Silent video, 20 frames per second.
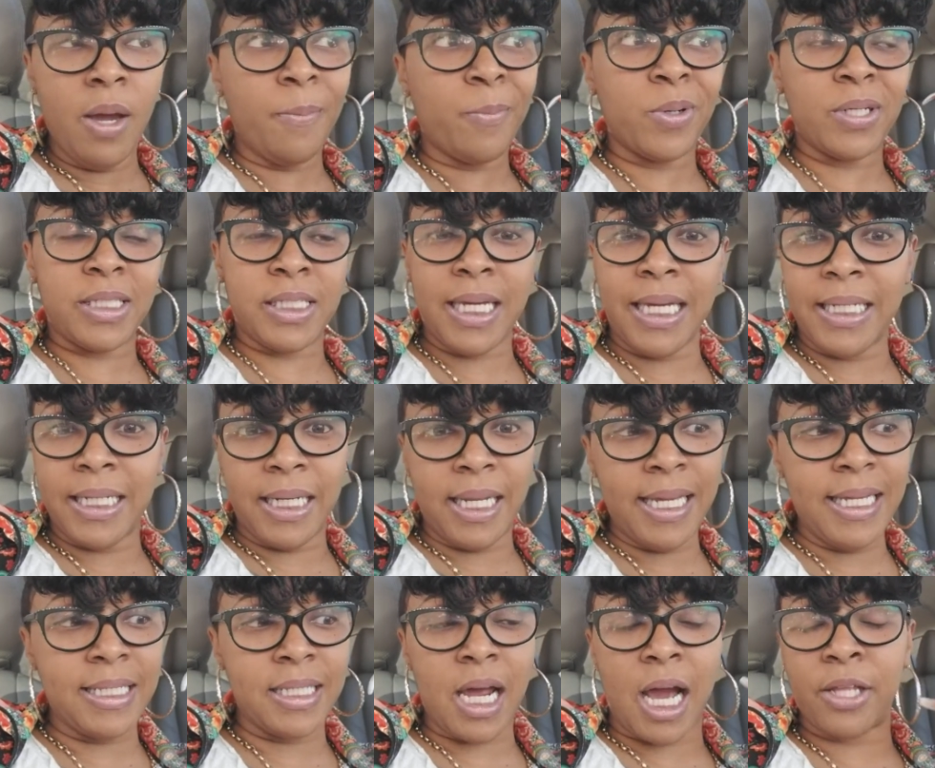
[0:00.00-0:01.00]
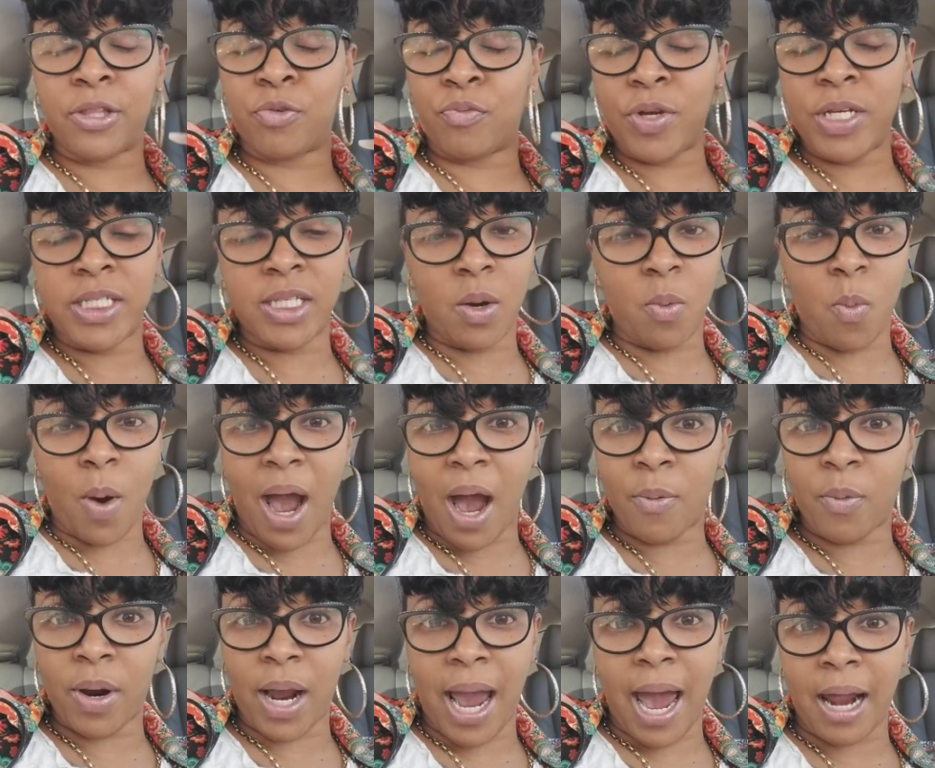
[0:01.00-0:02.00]
pretending he's not the reason why
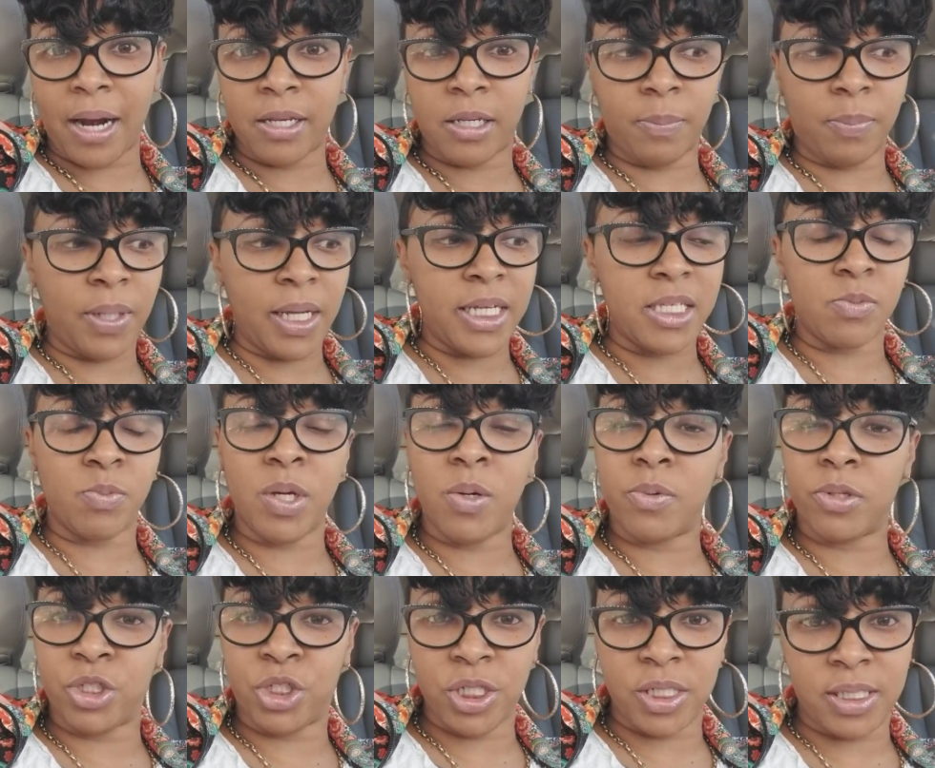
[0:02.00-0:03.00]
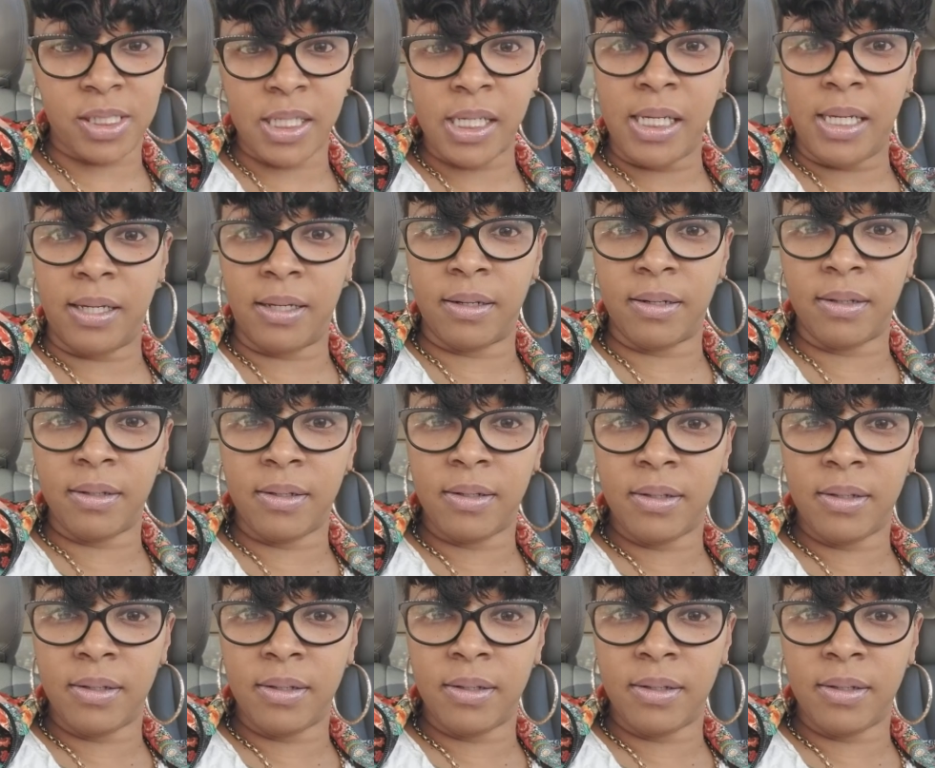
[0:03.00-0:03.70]
we're out of the place we were just in.